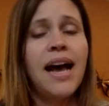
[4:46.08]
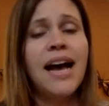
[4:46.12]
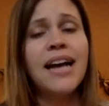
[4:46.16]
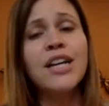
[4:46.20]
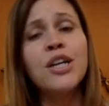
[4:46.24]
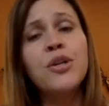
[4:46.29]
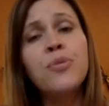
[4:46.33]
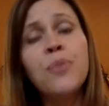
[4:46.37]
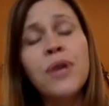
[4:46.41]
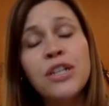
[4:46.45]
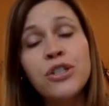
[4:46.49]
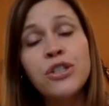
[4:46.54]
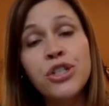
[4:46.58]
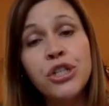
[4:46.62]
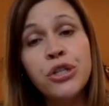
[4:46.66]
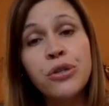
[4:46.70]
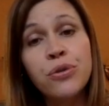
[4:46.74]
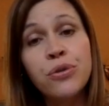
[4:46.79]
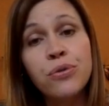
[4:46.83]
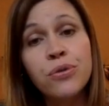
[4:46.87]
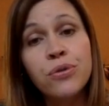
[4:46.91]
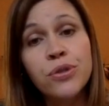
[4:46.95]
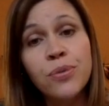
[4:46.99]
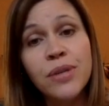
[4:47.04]
I could wear
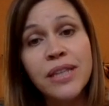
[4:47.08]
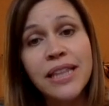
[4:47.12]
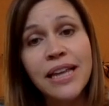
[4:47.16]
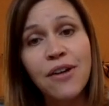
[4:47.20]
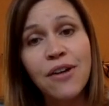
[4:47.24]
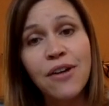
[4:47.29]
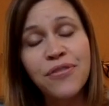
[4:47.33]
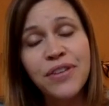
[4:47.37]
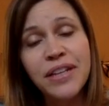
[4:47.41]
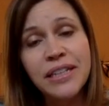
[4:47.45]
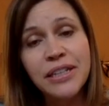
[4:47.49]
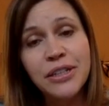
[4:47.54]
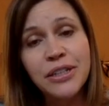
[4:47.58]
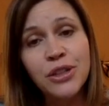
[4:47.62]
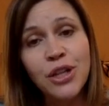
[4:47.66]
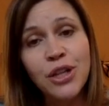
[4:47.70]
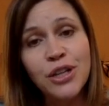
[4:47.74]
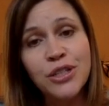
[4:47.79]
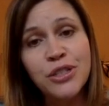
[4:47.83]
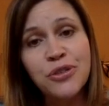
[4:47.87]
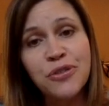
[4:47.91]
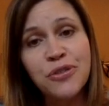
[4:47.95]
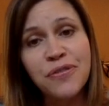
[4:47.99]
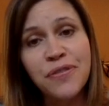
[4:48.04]
shoes without feeling
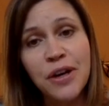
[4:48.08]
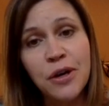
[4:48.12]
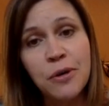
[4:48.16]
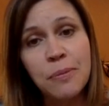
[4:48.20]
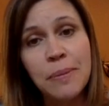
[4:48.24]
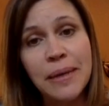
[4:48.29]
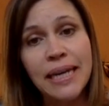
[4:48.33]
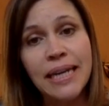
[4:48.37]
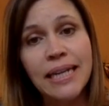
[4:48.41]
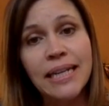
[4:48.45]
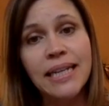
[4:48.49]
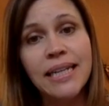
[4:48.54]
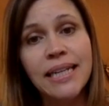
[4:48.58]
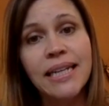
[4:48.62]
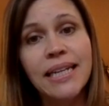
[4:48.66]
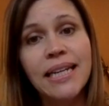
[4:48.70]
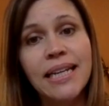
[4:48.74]
claustrophobic.